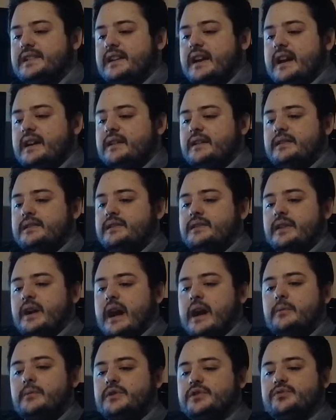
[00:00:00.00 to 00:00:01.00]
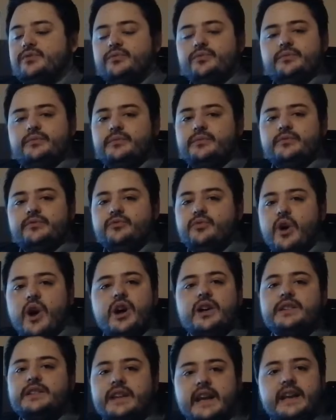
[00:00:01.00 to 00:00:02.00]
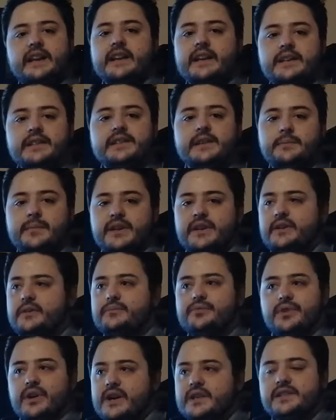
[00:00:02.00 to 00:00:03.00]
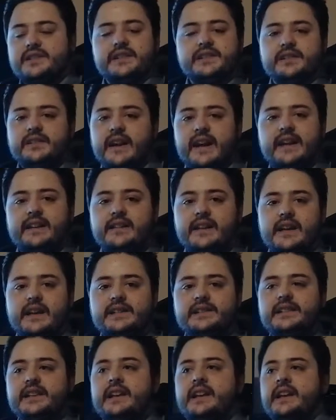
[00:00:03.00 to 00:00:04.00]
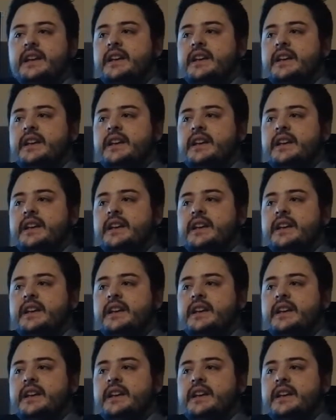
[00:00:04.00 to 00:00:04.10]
to how much raw data somebody could process or analyze,